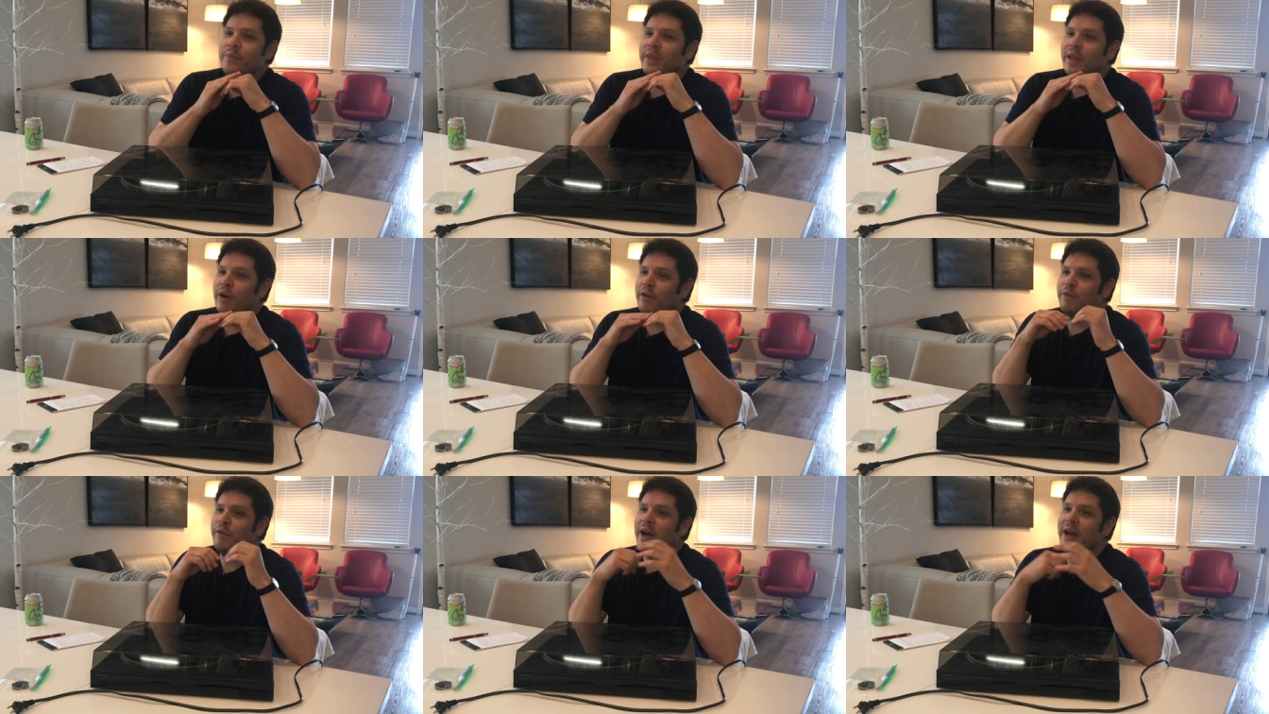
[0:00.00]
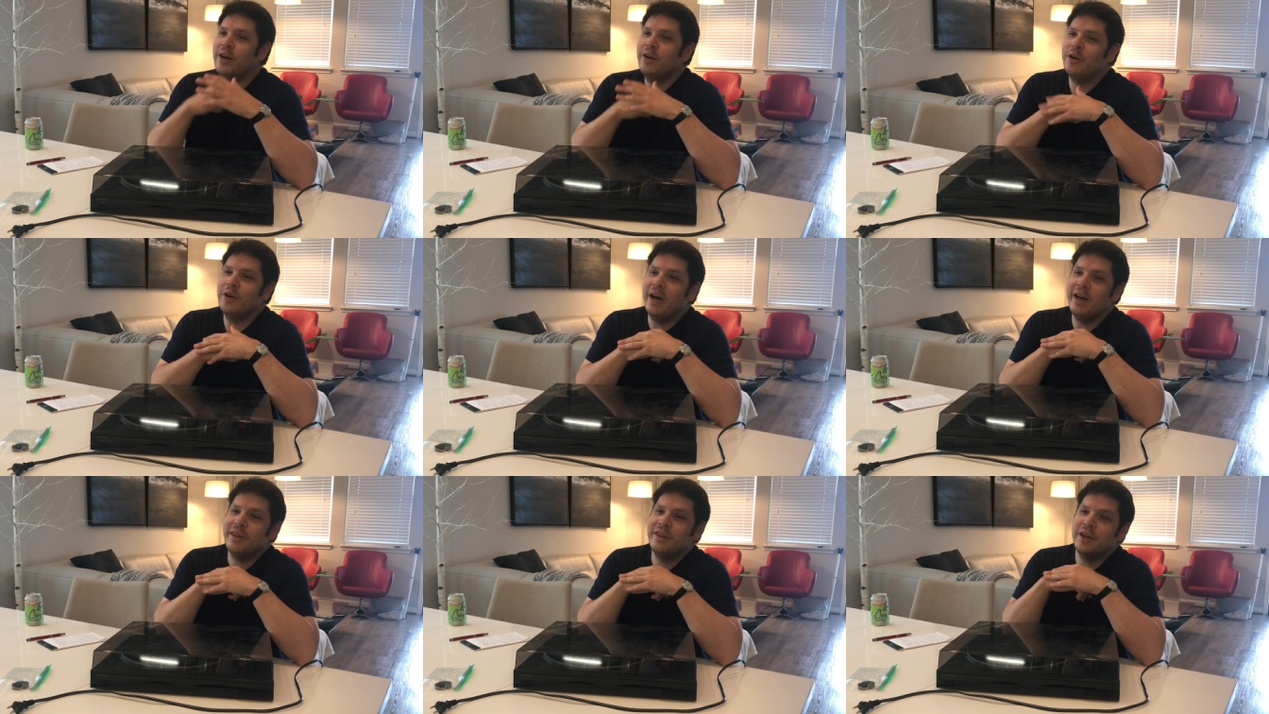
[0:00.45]
Now,
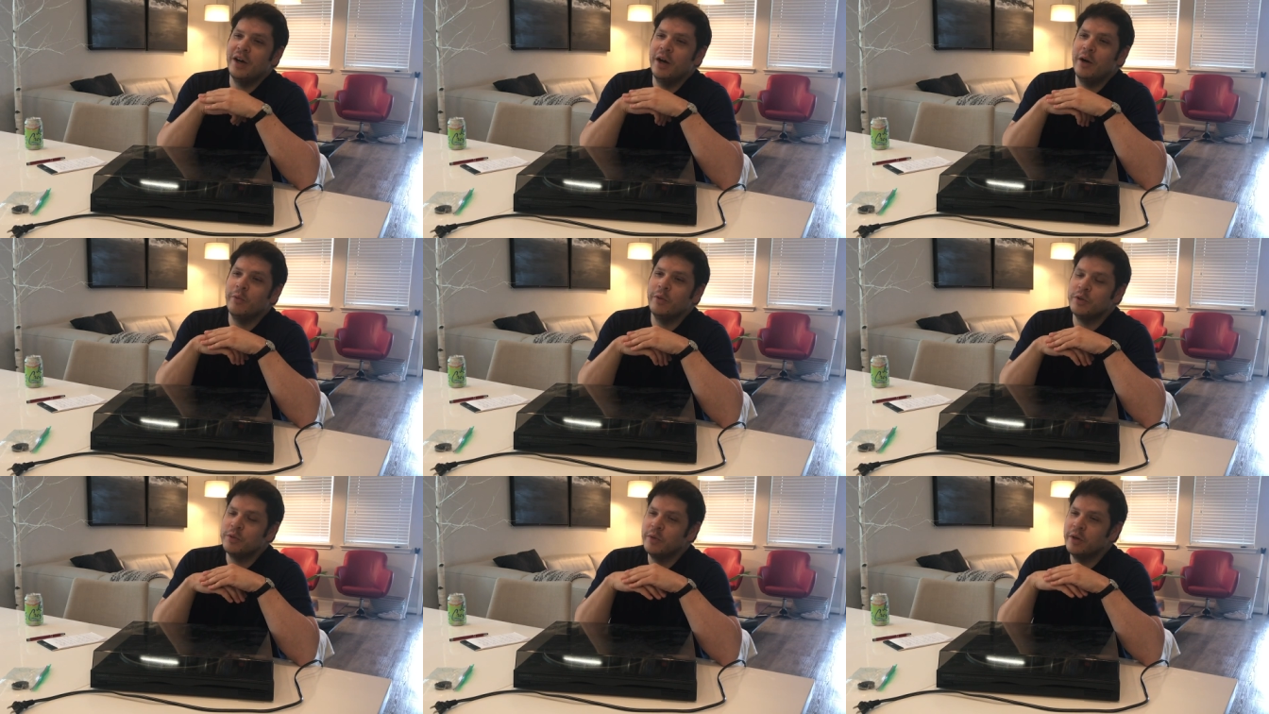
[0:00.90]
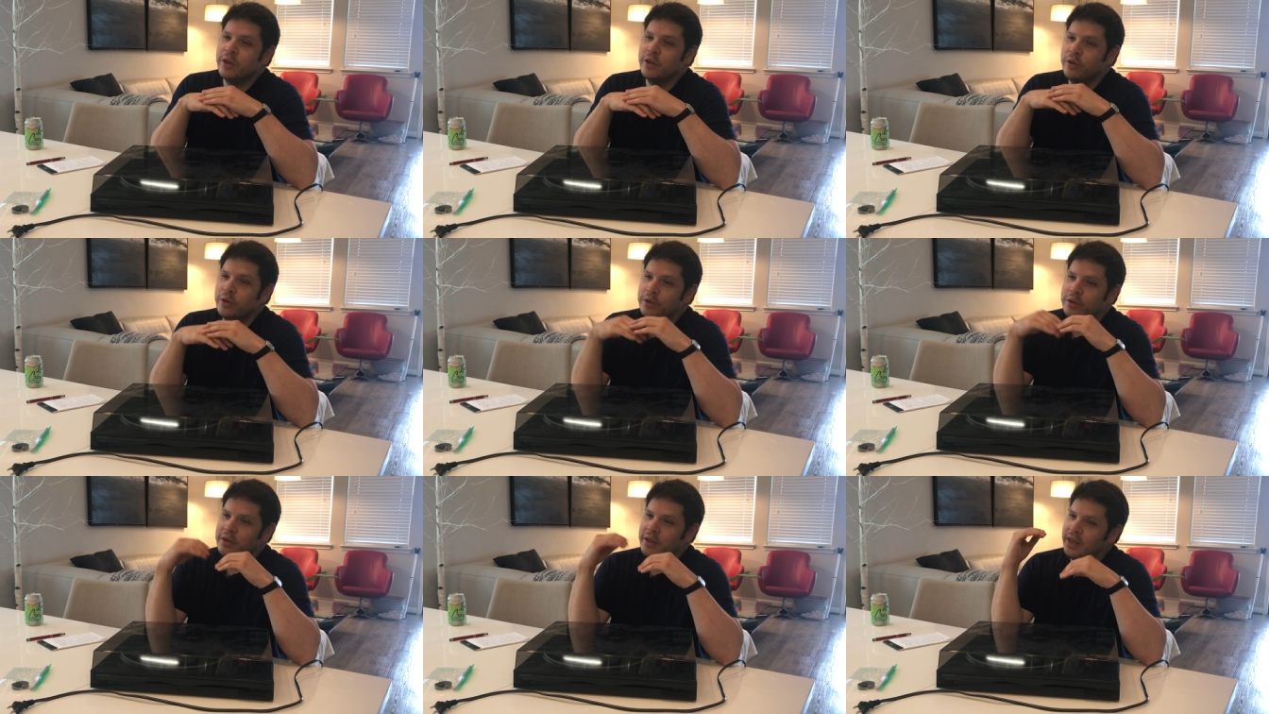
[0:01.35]
vinyl I thought was one of
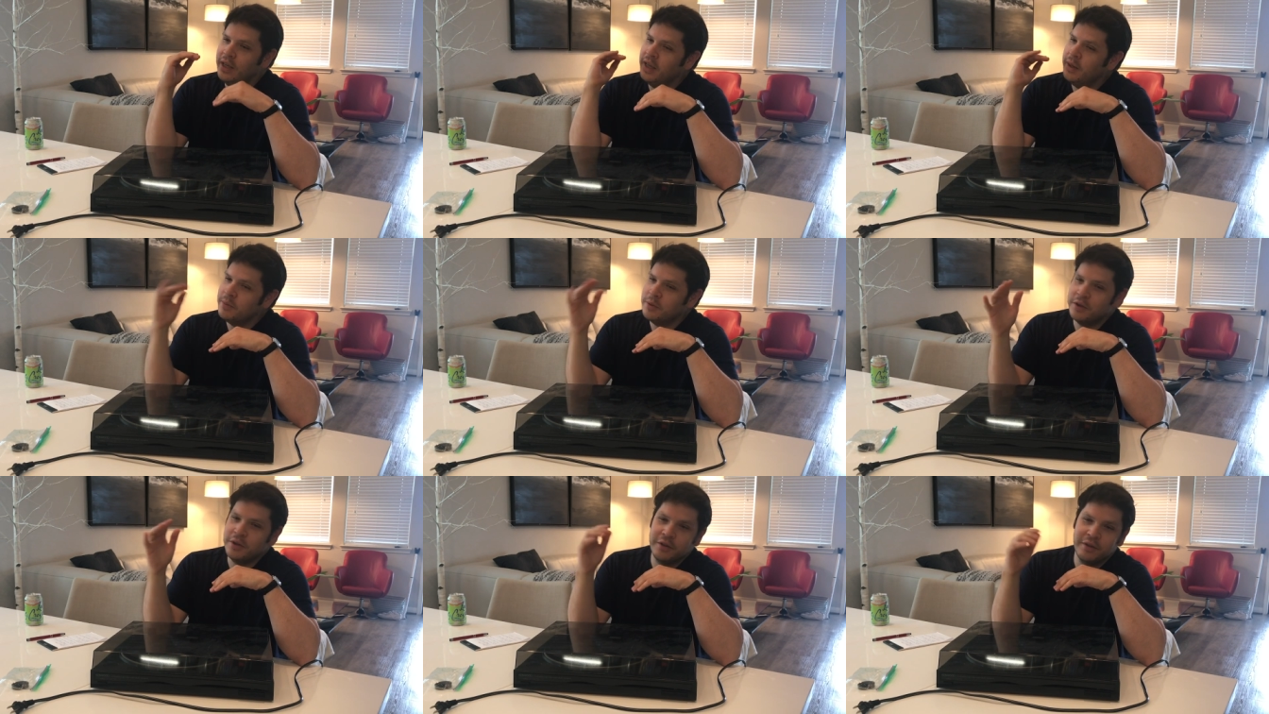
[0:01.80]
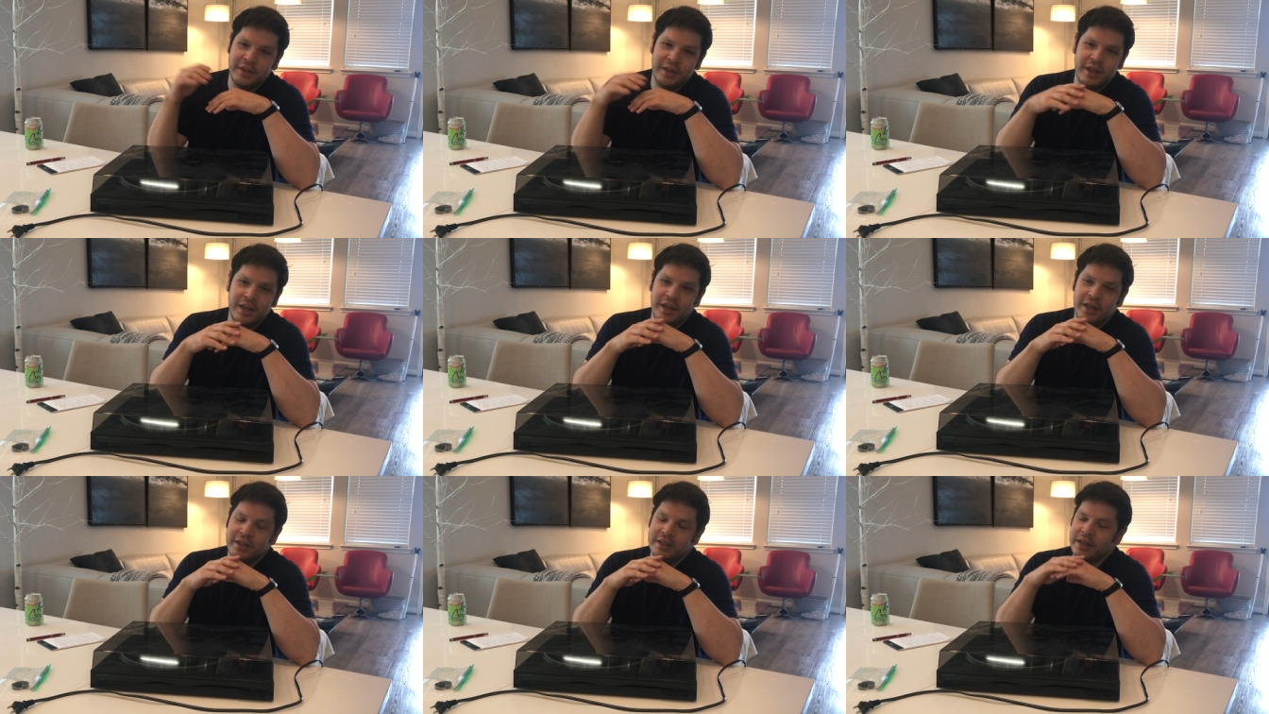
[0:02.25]
those hipster
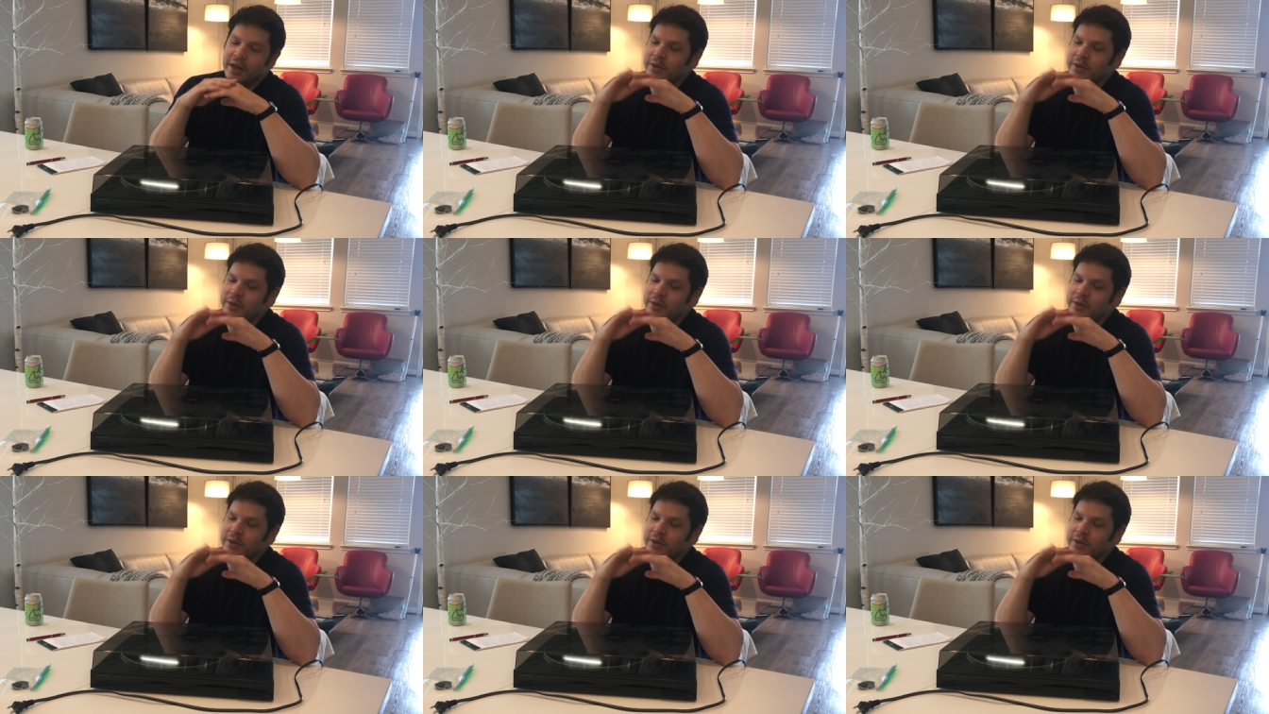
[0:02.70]
things.